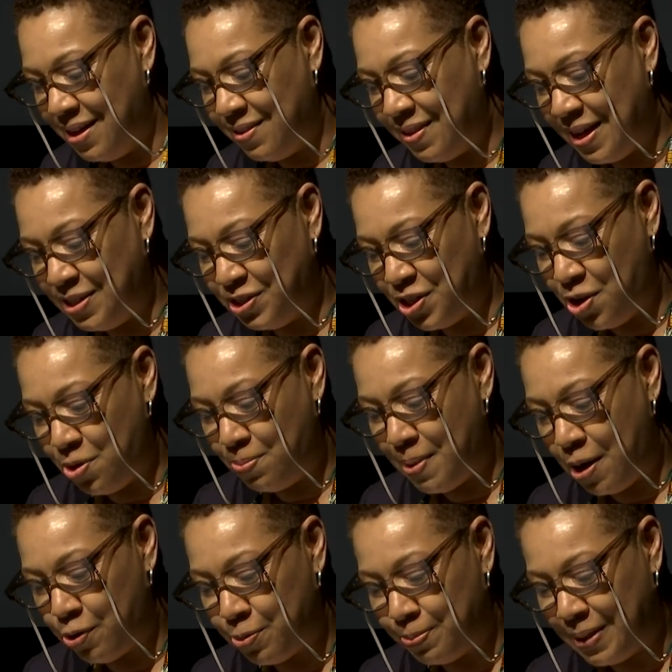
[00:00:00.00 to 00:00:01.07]
the A G O,
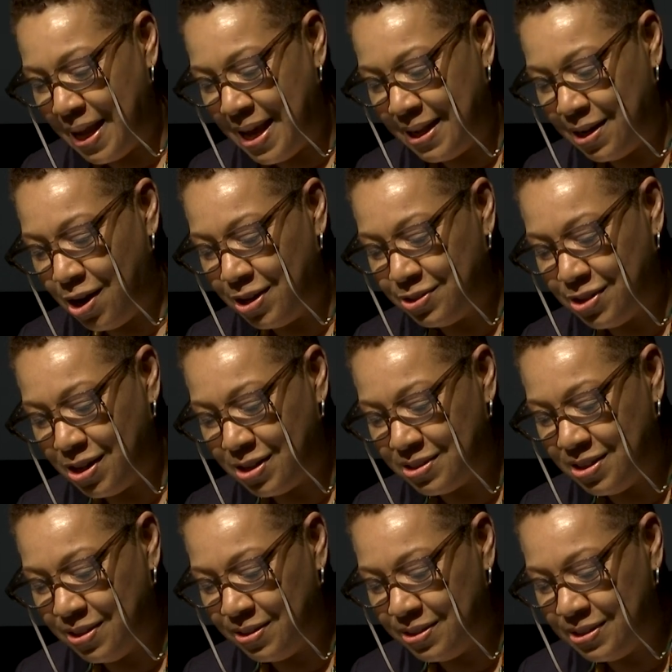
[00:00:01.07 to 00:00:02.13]
Power Plant, Hot
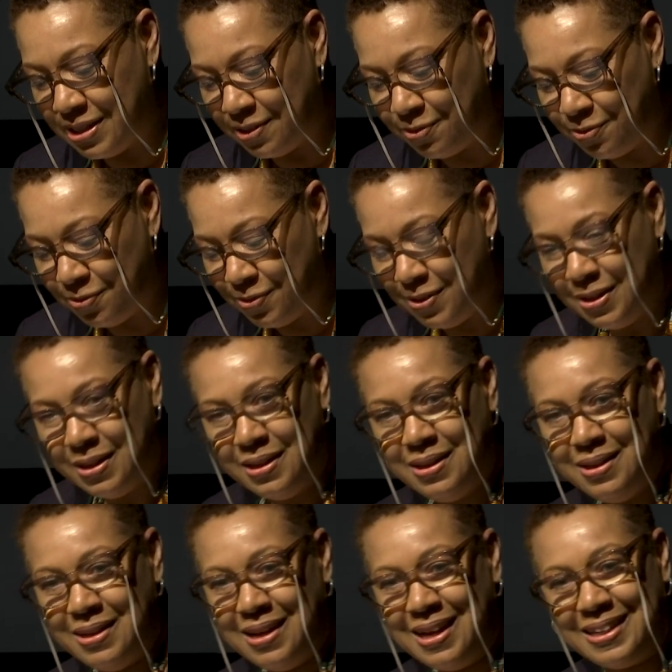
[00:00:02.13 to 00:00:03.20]
Docs, and TIFF,
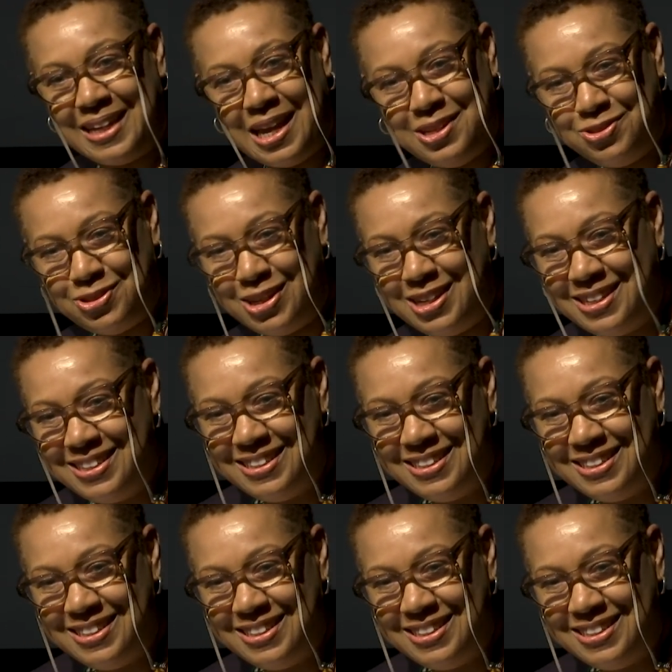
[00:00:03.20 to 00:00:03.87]
uh, Kendra,